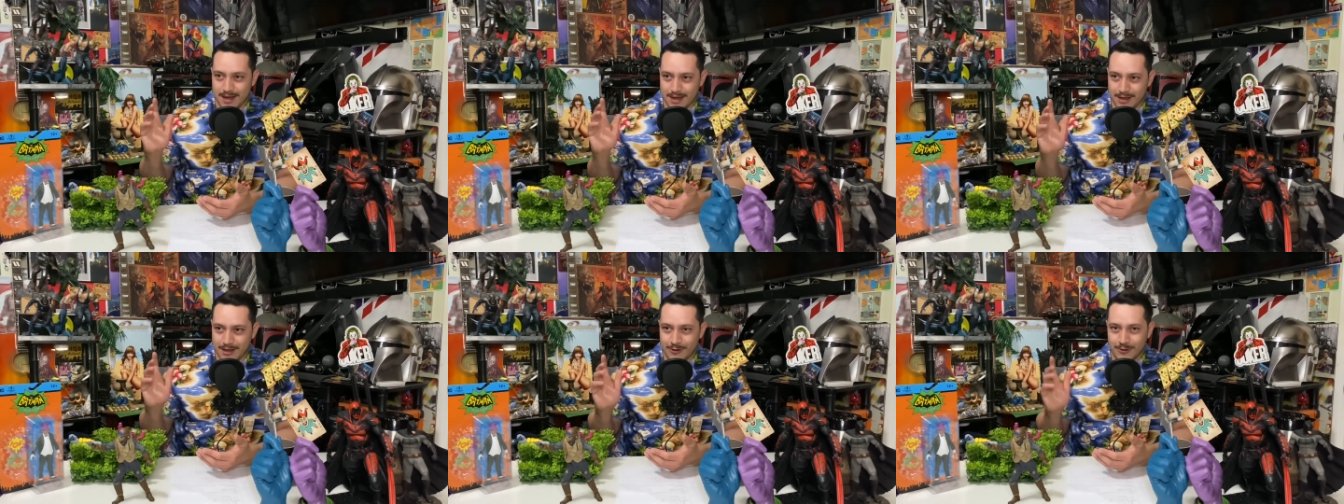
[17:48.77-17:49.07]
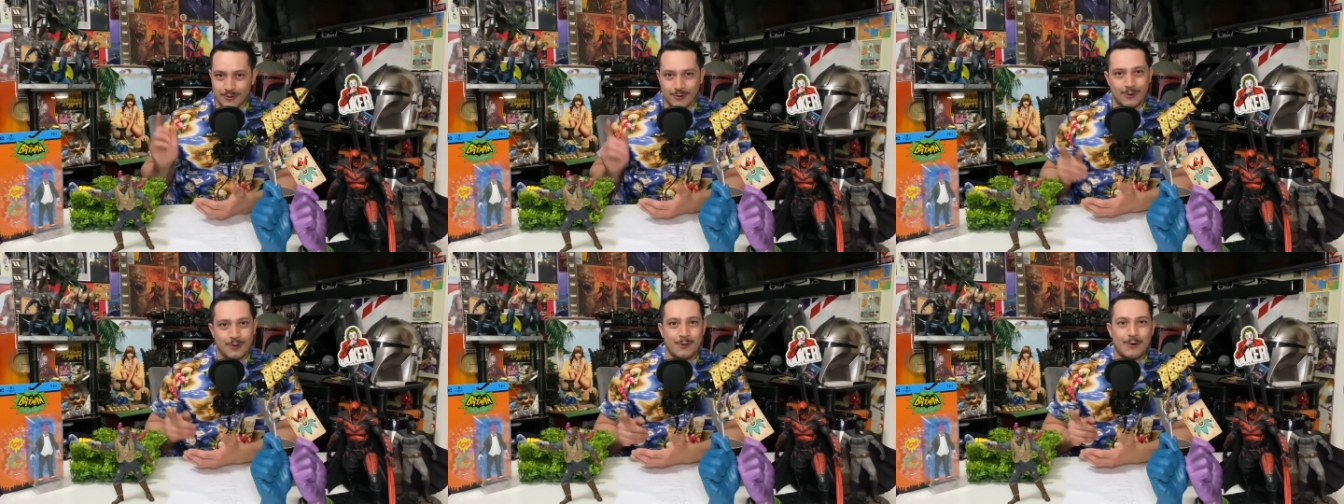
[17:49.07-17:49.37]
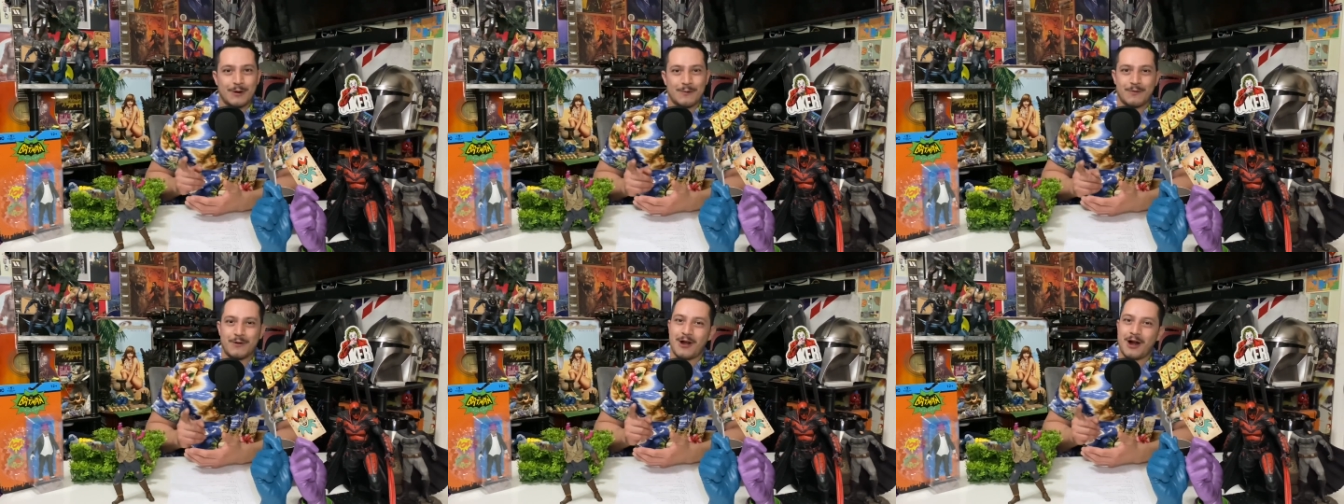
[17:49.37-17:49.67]
There's only
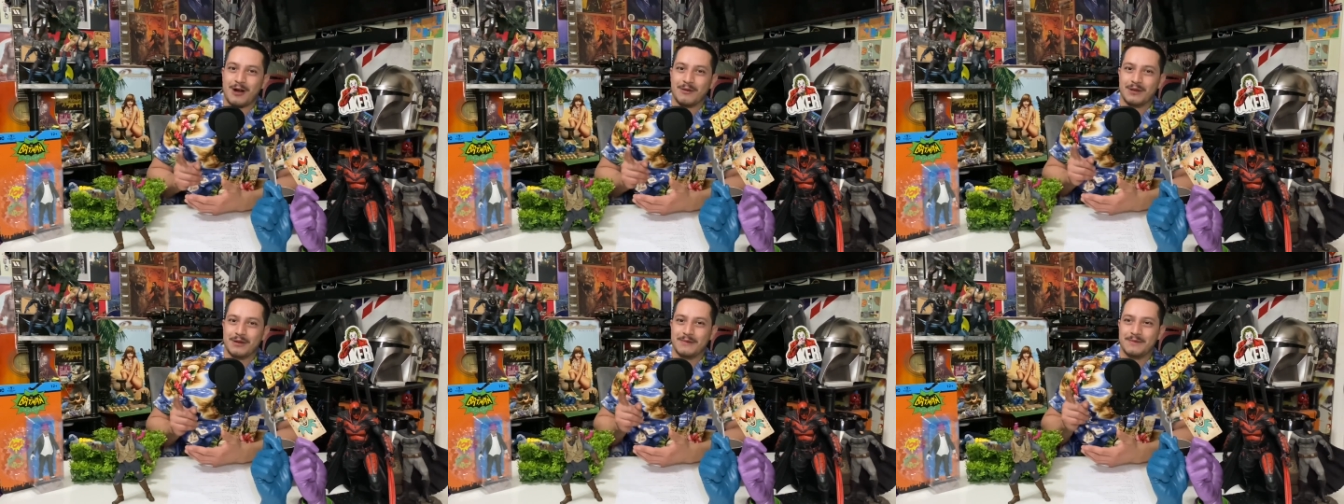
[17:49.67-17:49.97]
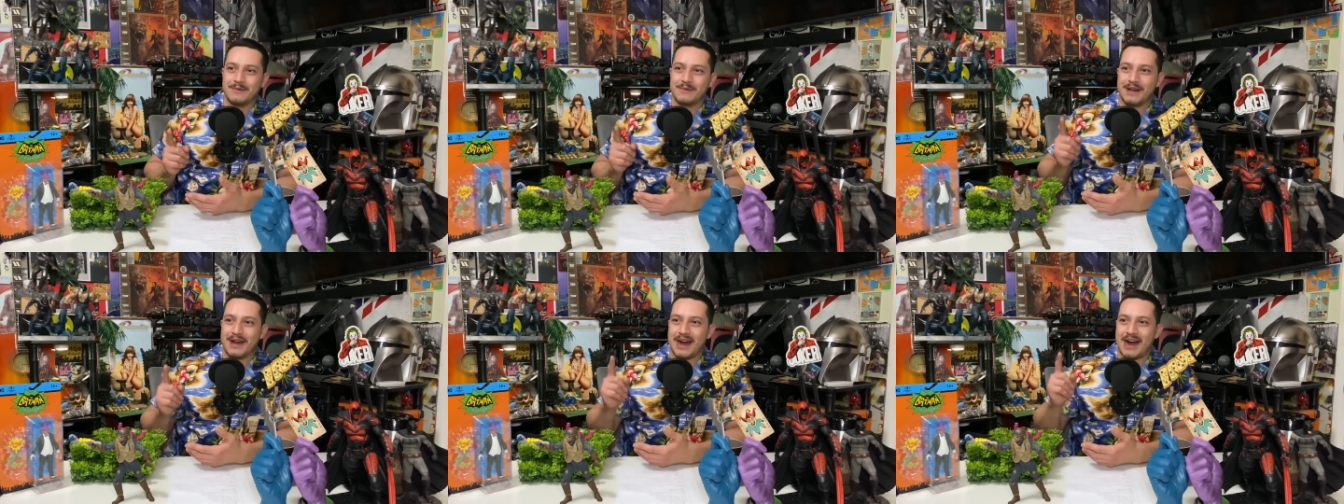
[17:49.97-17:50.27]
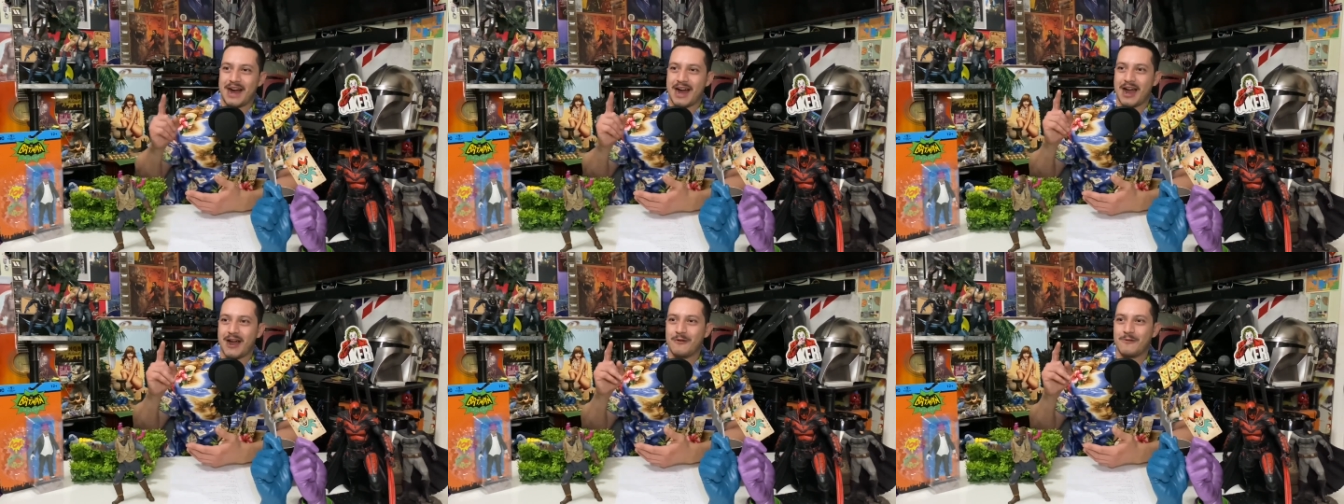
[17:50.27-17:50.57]
one problem.
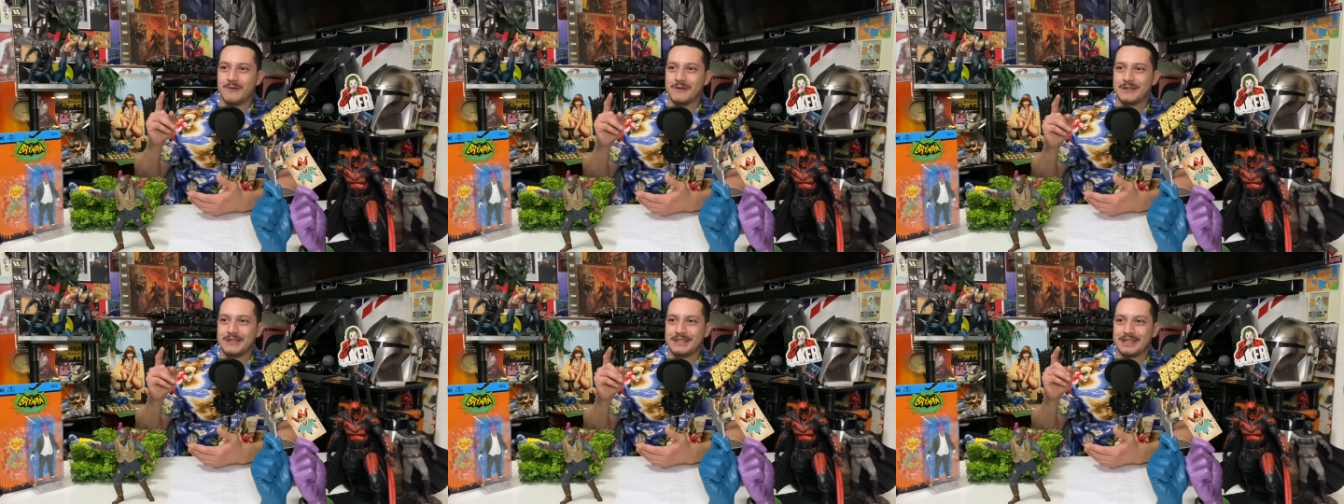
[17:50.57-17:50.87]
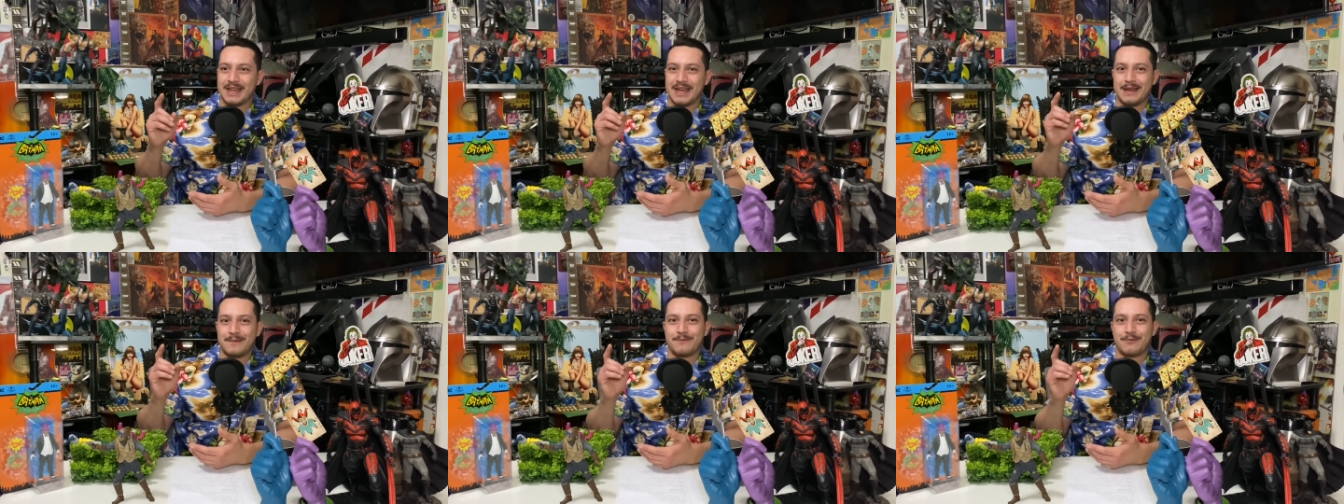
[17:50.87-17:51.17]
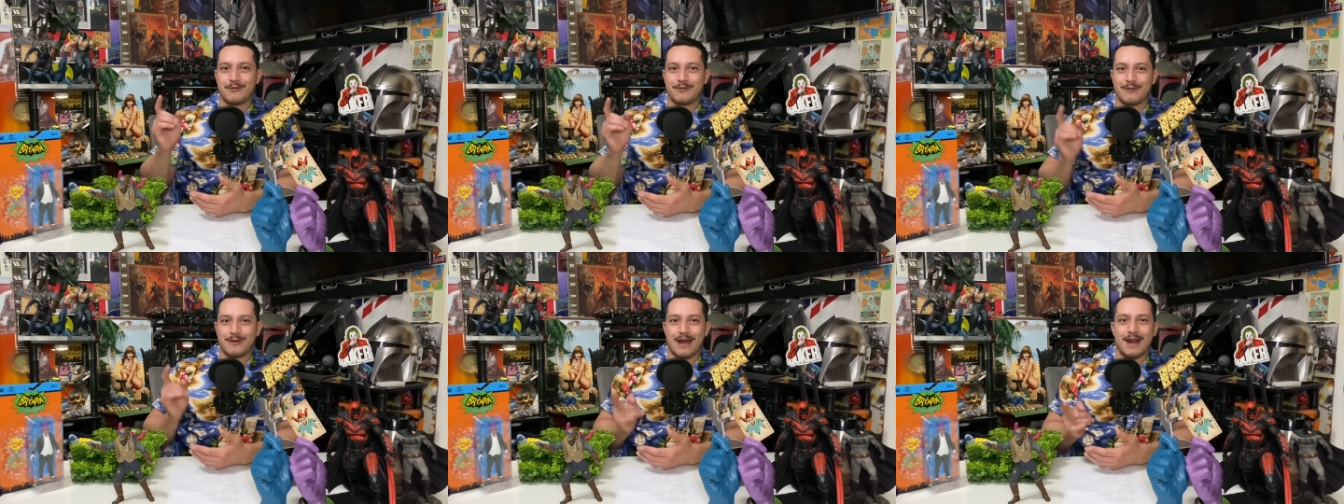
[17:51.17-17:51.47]
I was a
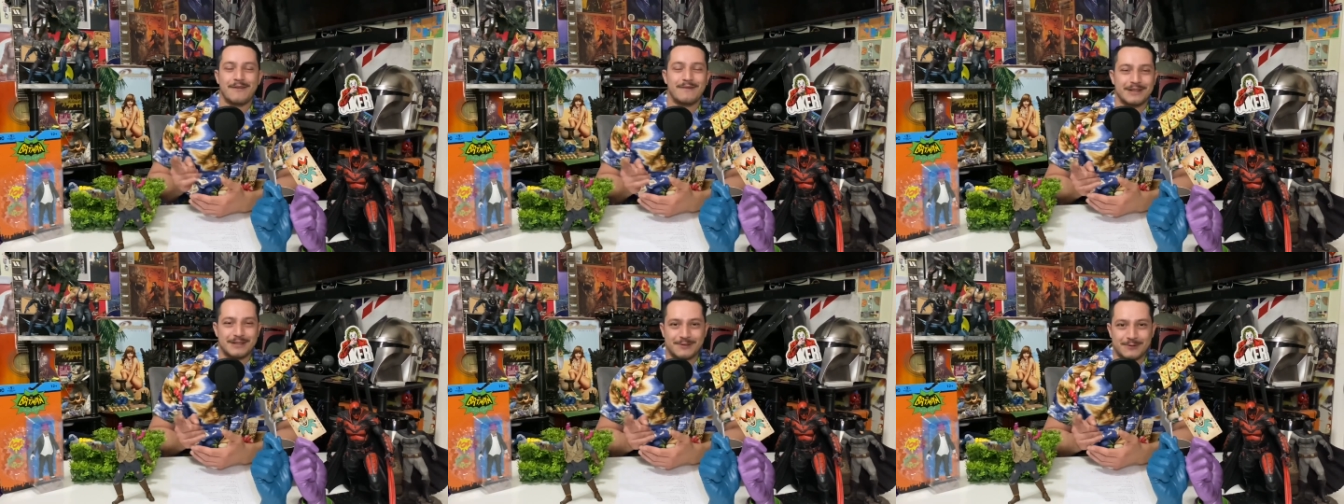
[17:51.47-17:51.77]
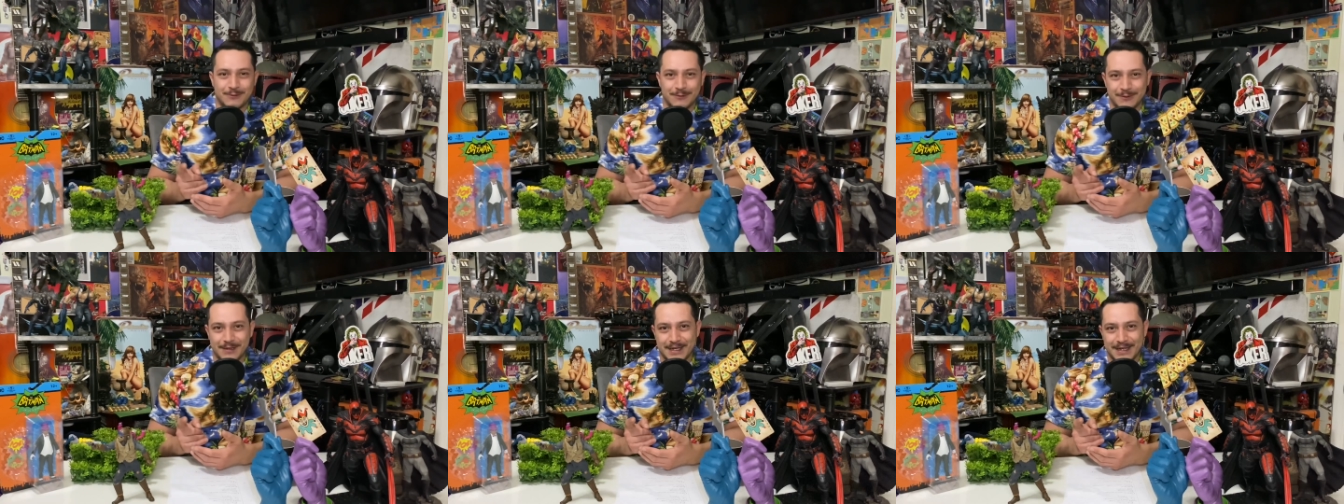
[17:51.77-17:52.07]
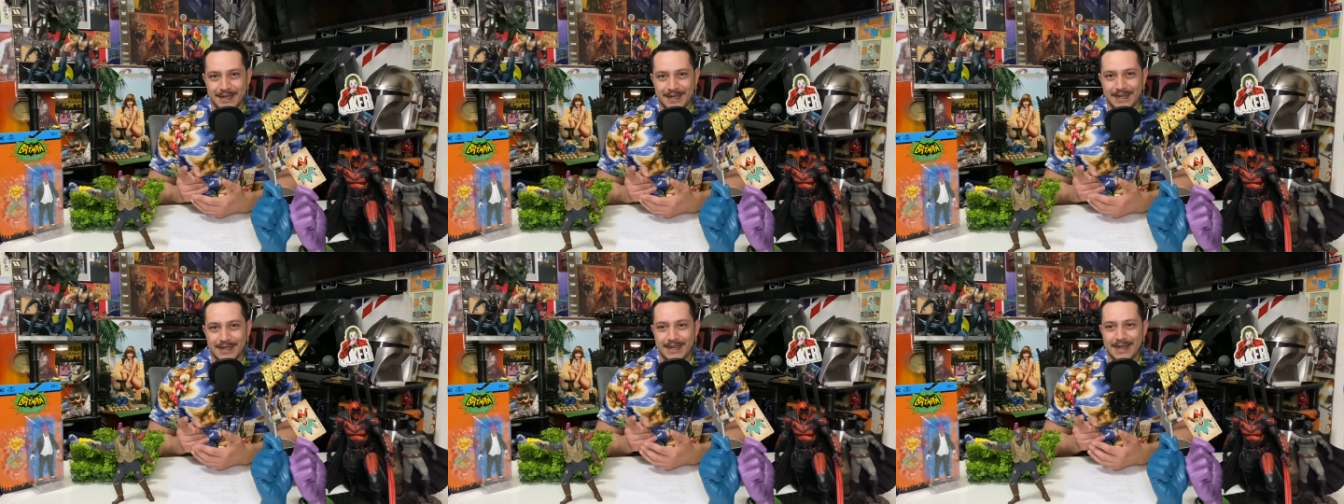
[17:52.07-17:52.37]
private school
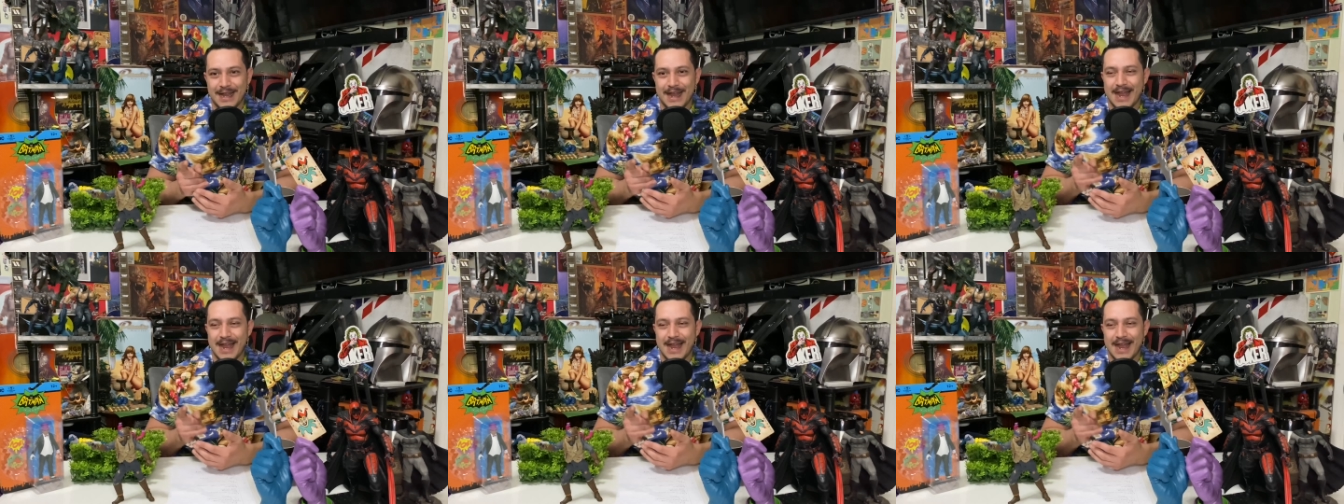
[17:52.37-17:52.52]
kid,